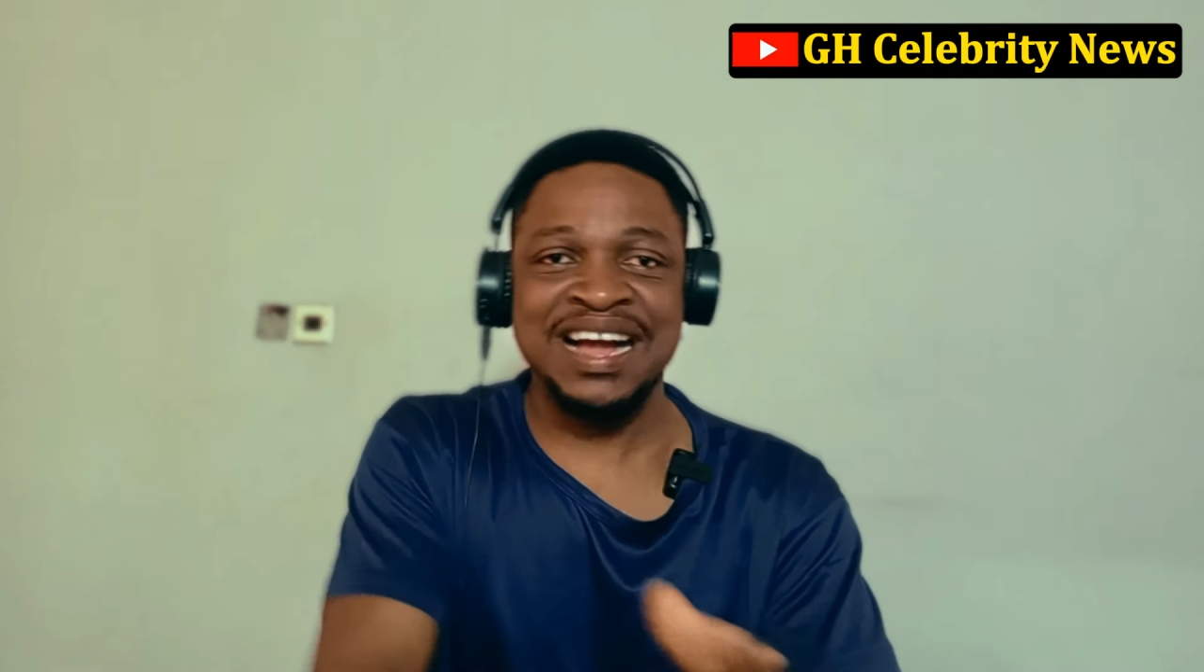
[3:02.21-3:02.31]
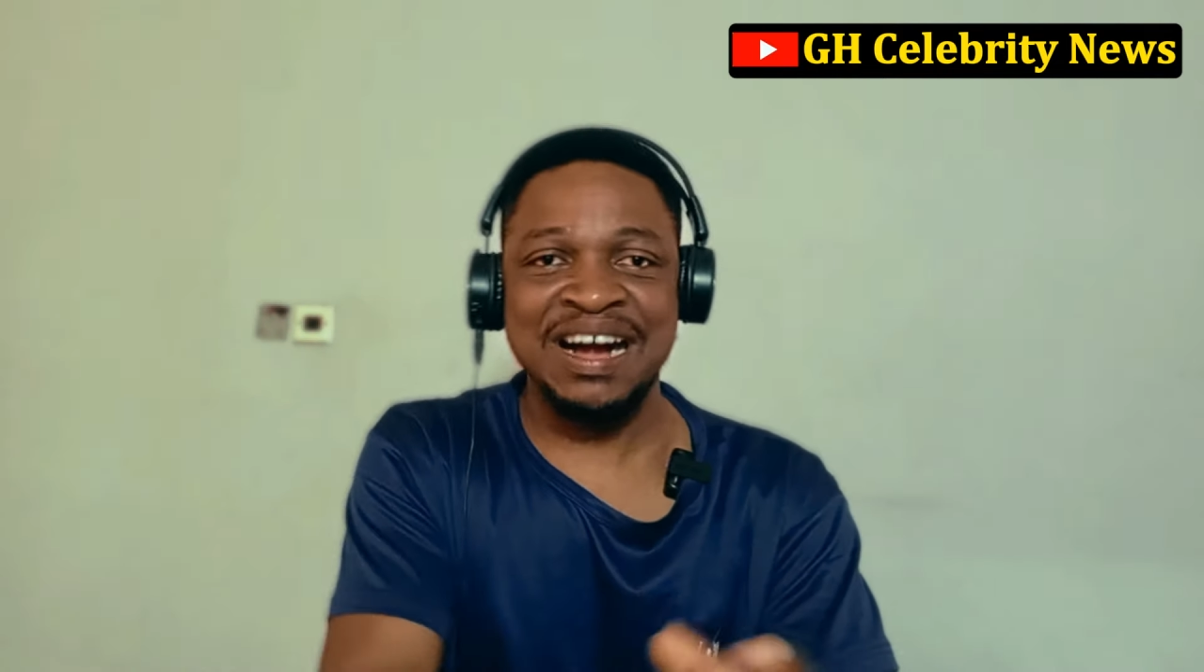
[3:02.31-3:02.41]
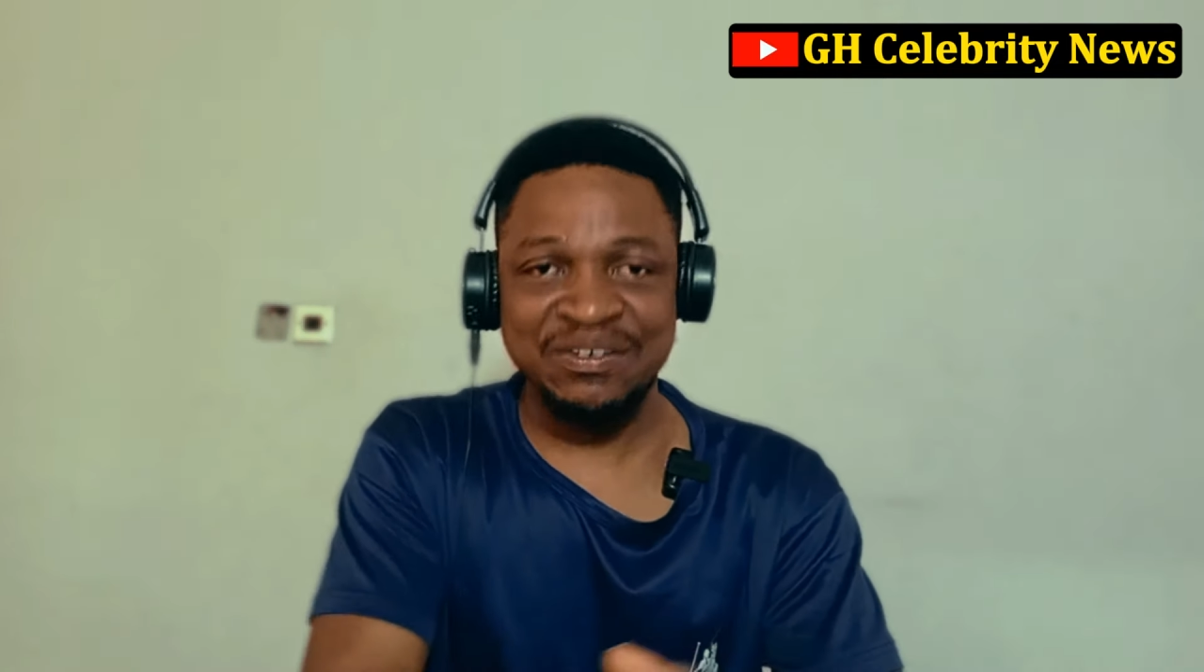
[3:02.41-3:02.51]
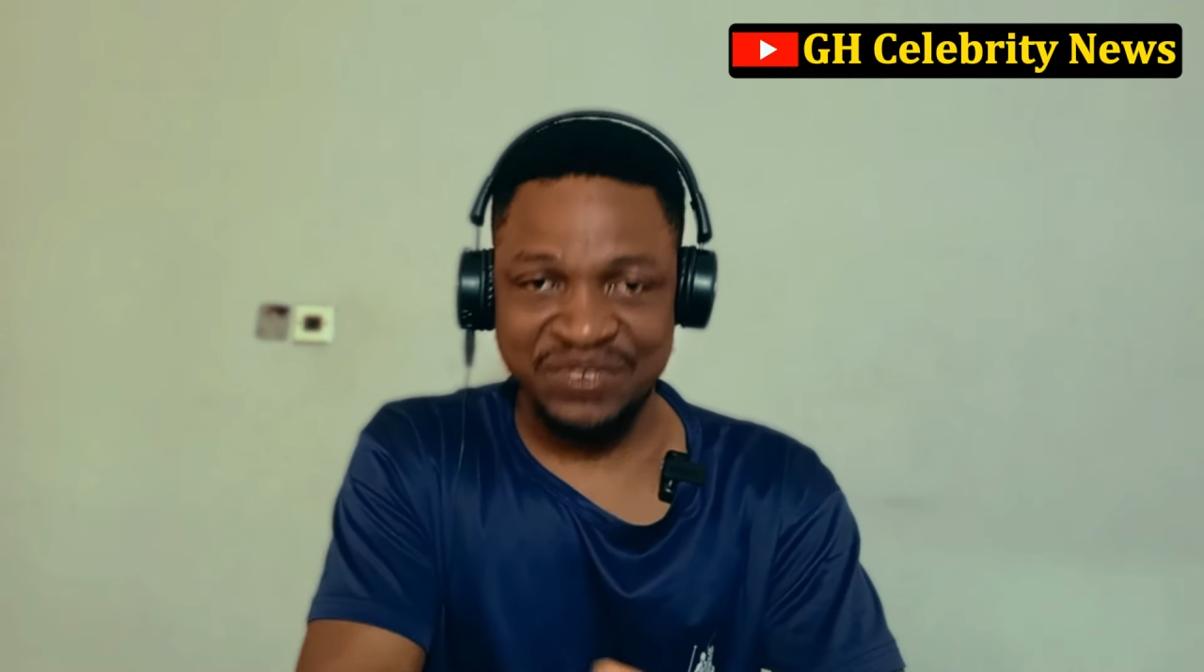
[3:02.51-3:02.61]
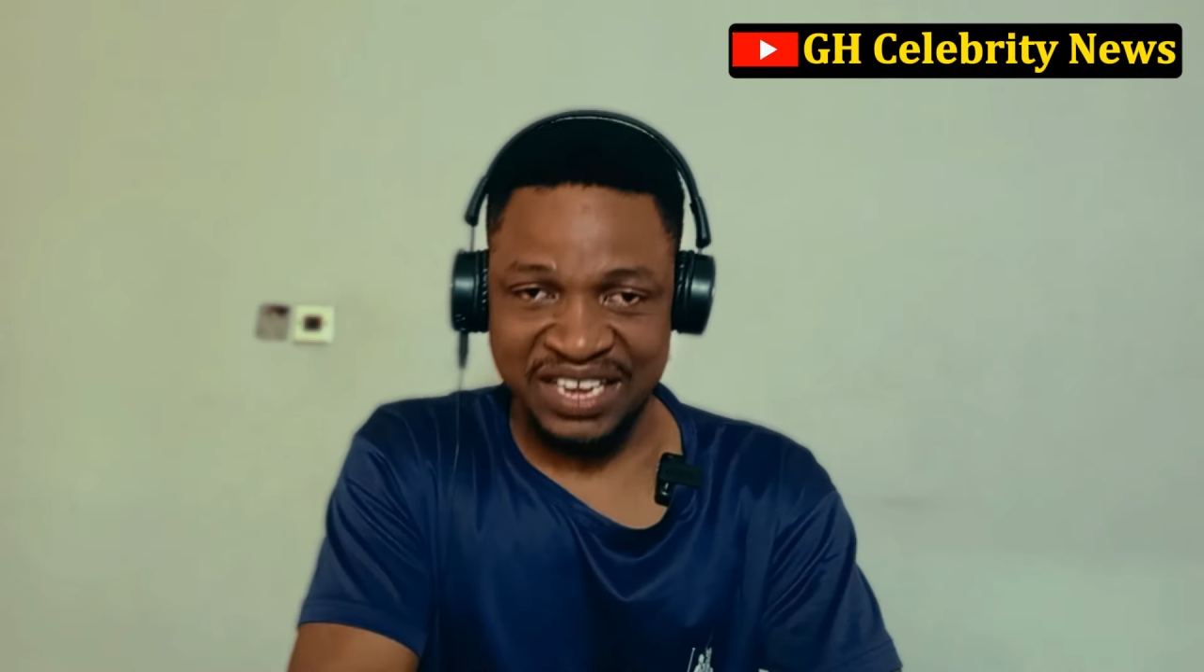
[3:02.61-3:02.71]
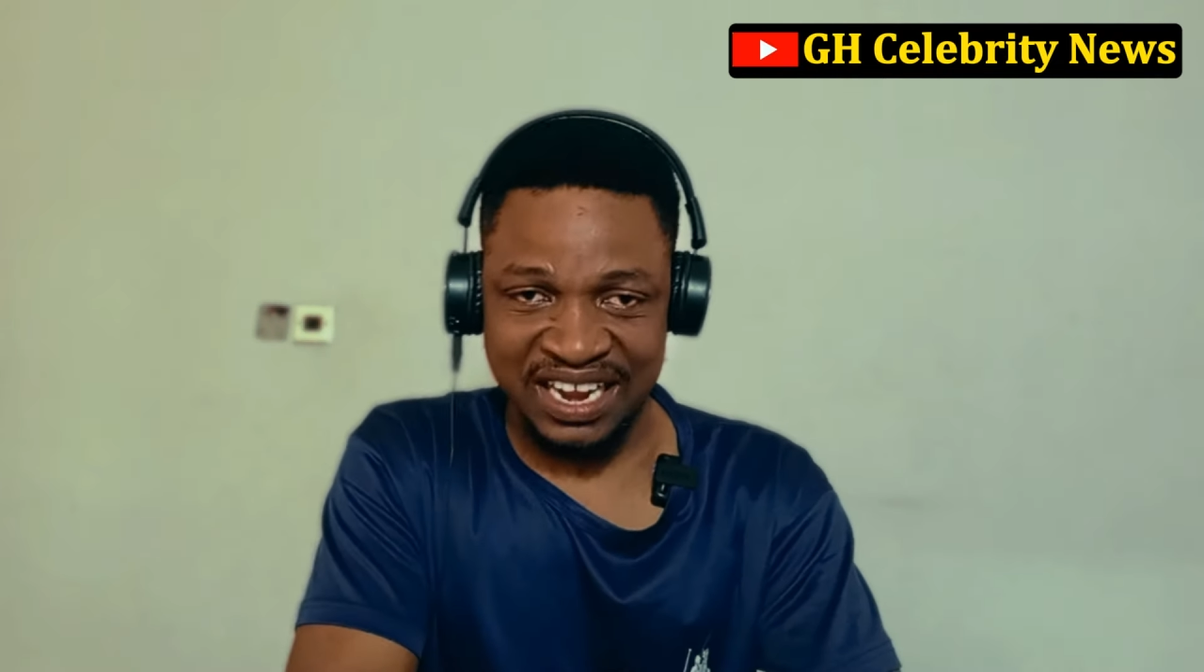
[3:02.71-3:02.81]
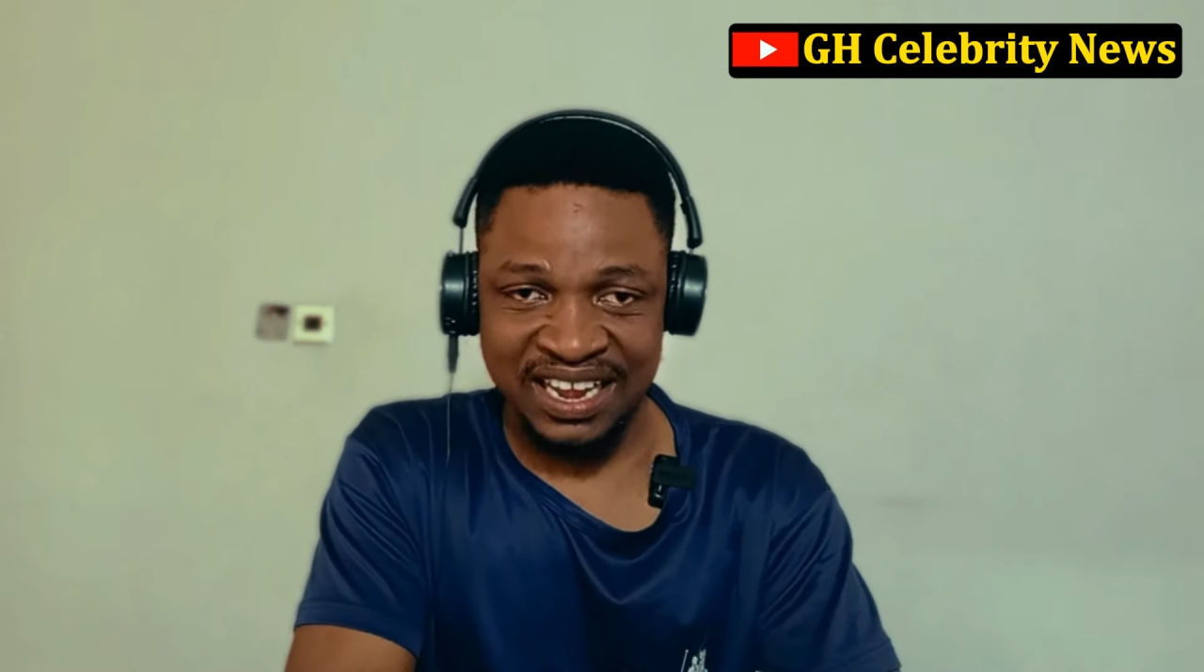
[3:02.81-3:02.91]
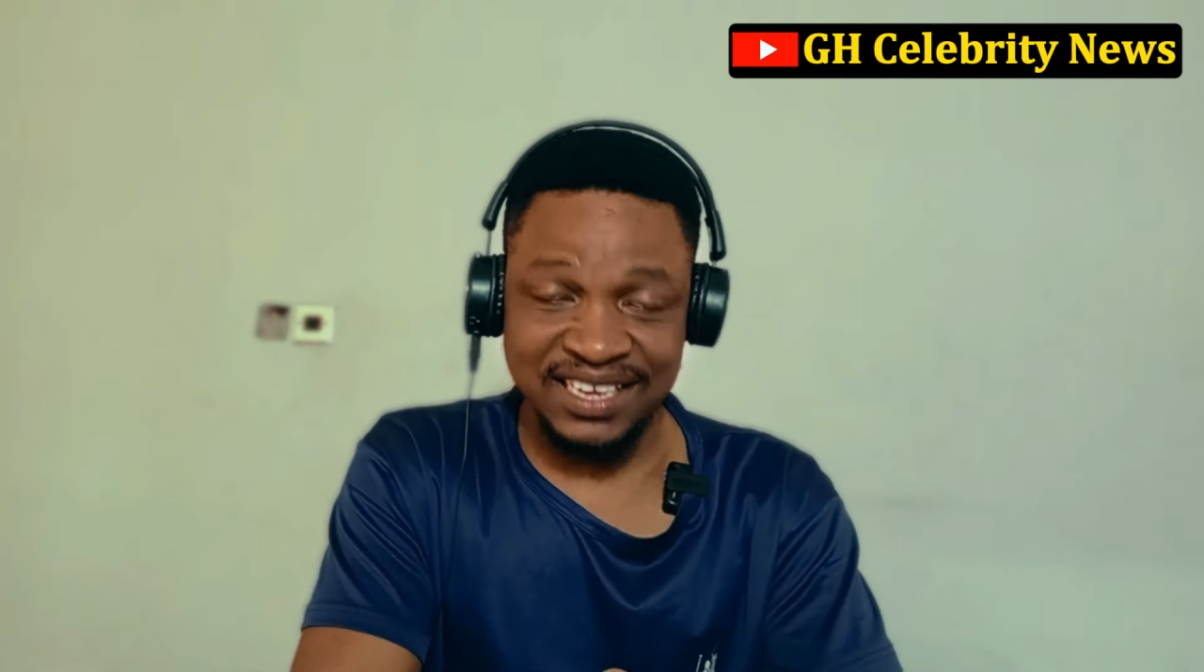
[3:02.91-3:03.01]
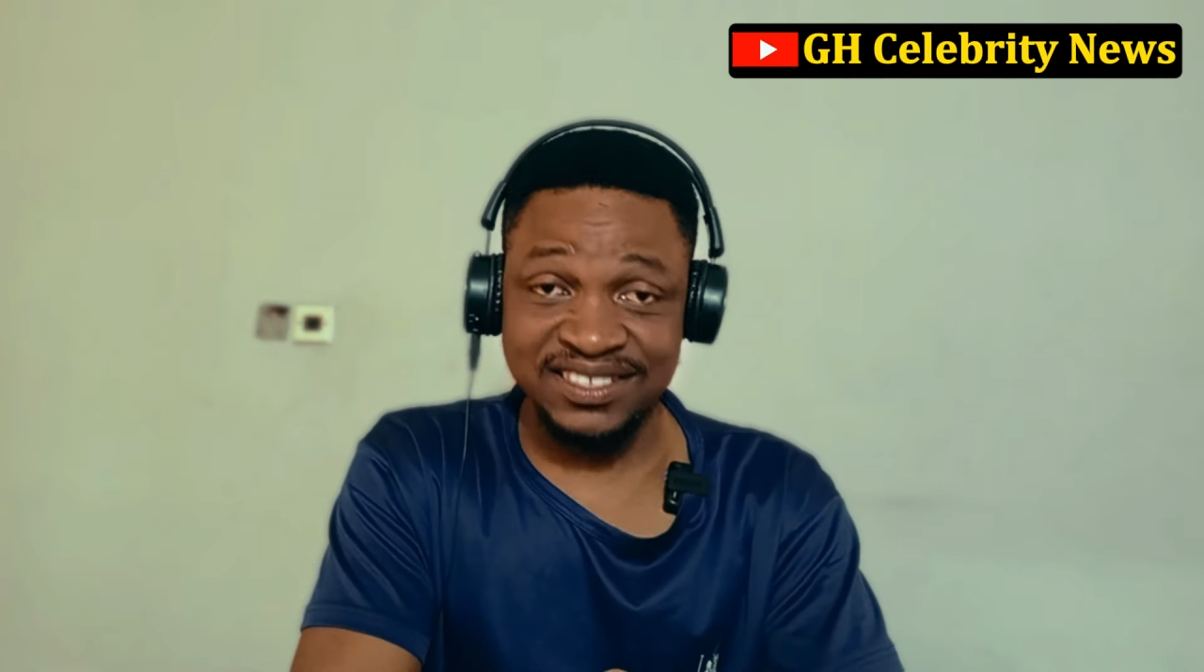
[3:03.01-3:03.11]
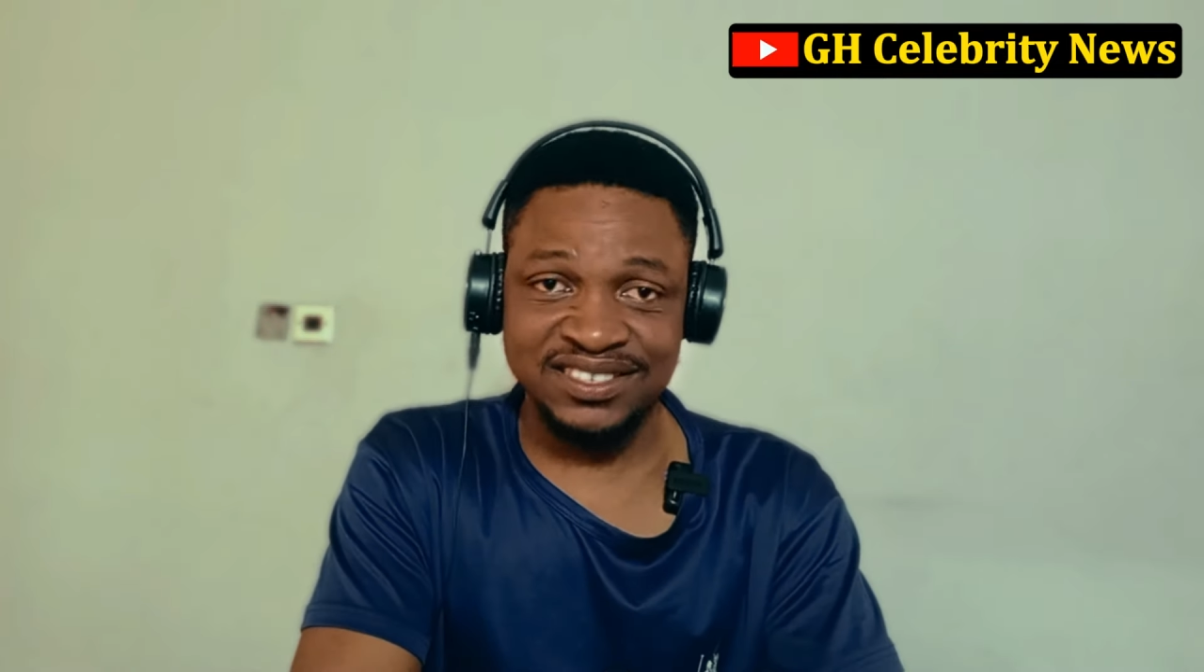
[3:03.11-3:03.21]

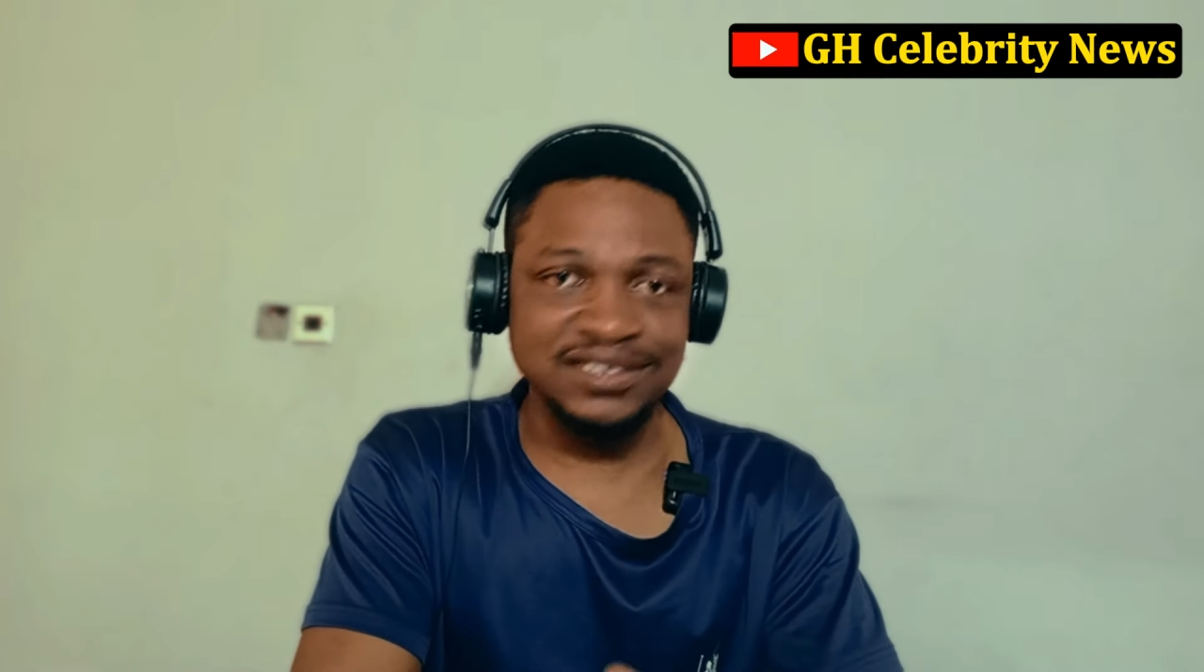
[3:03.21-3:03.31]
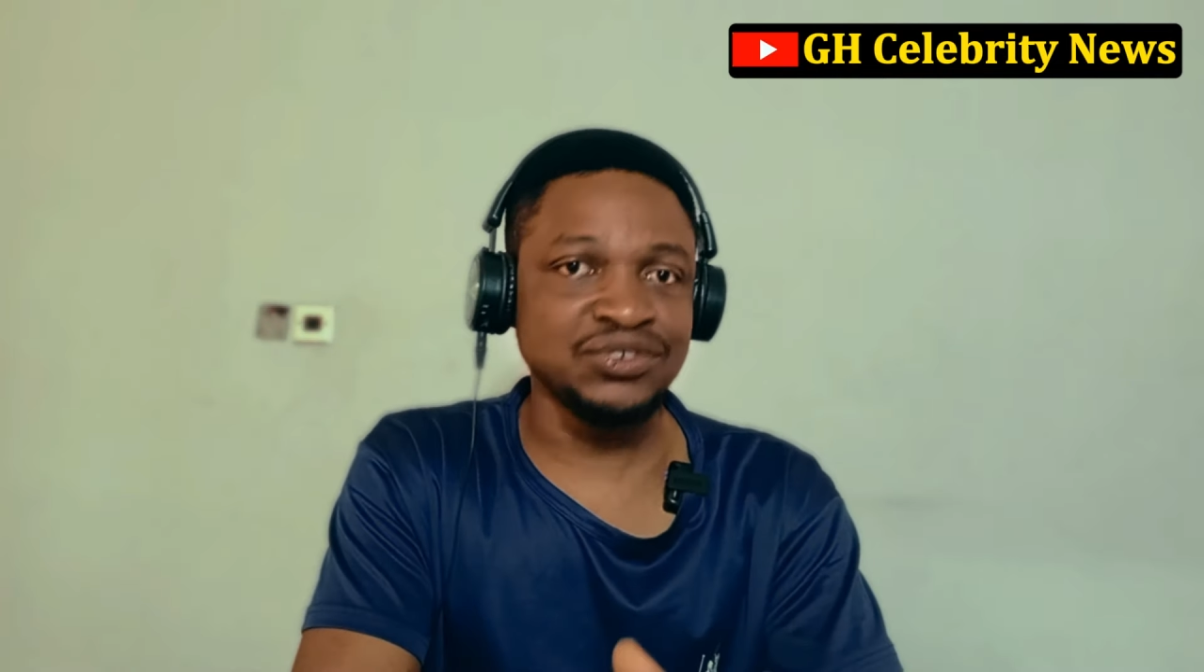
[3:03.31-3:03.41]
Africa, is